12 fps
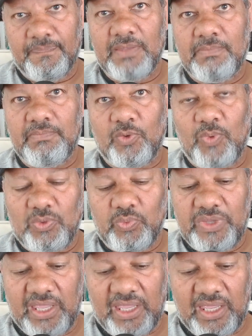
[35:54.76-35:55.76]
But what
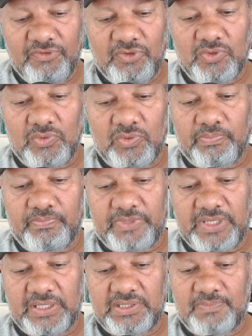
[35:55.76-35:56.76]
we have to,
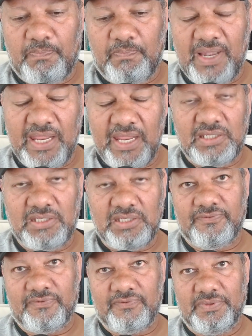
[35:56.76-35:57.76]
that is
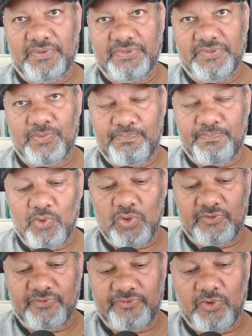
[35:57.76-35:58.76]
plentiful
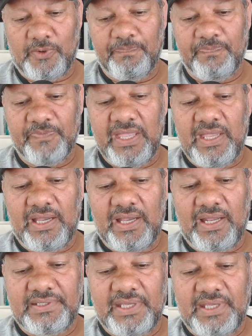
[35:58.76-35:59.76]
support for,
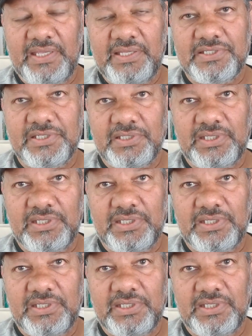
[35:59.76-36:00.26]
are the ancient